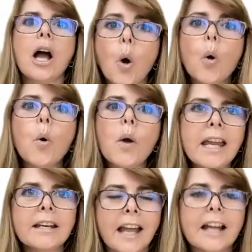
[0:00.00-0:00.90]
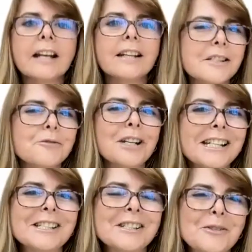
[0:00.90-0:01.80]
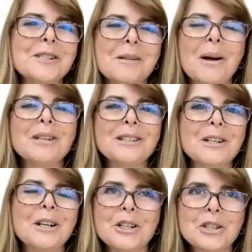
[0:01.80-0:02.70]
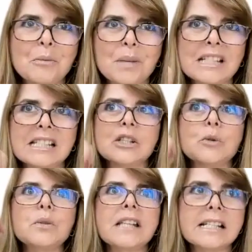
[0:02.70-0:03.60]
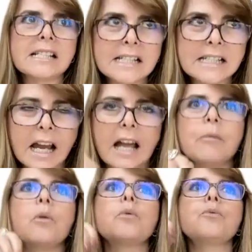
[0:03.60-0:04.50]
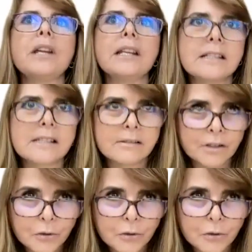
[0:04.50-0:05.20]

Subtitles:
who in Canada is really serious about international business, who takes the time, who really is,